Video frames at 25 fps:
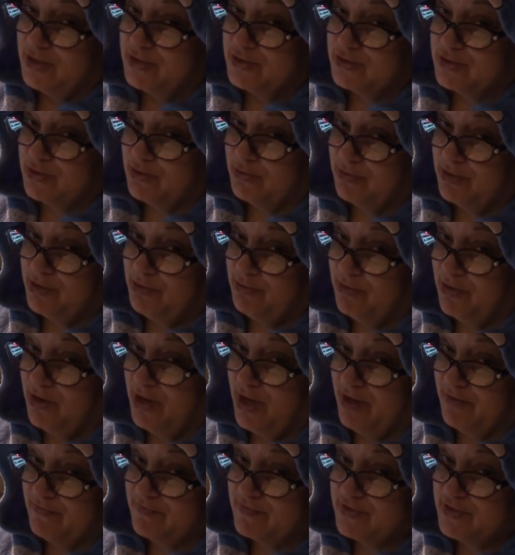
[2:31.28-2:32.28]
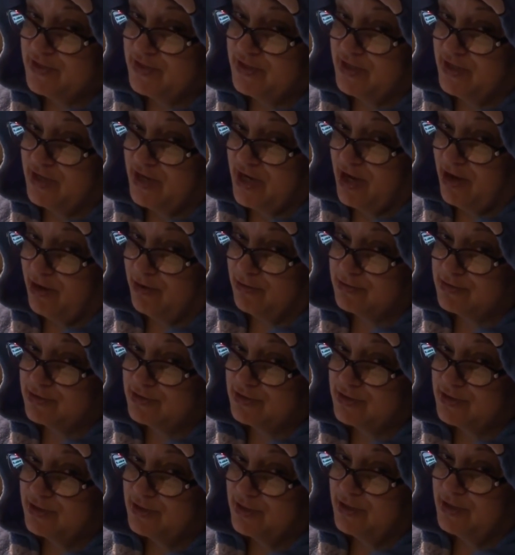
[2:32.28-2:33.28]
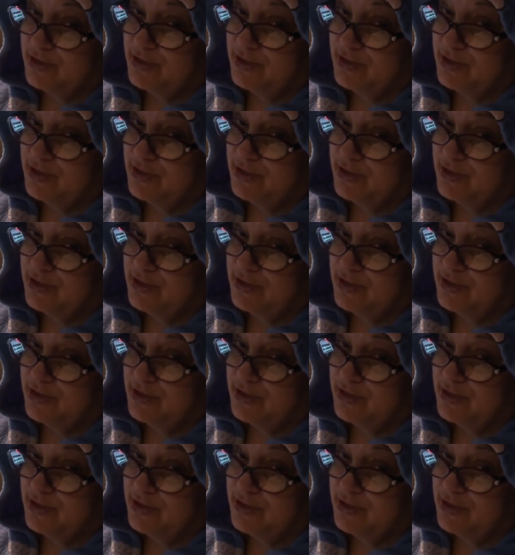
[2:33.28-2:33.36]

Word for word: So we will have to get out